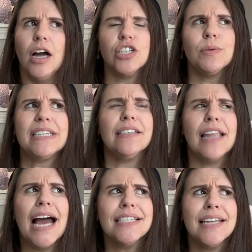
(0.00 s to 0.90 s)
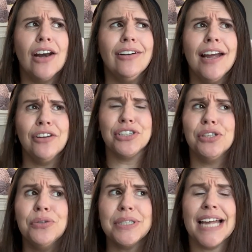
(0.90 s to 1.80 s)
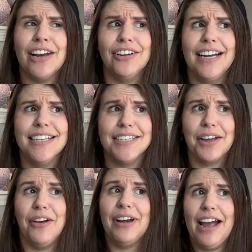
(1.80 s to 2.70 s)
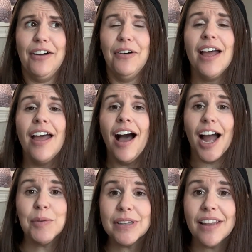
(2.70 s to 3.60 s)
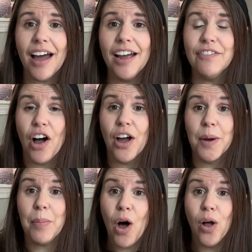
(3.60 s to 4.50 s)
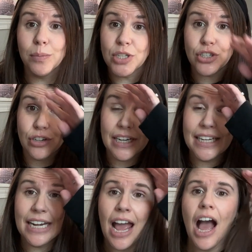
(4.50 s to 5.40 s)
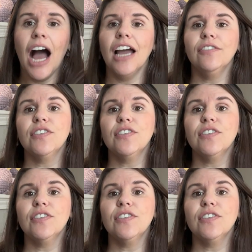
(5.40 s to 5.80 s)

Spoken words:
was it last Saturday or 2 Saturdays ago now, I went live on Palm Street. I've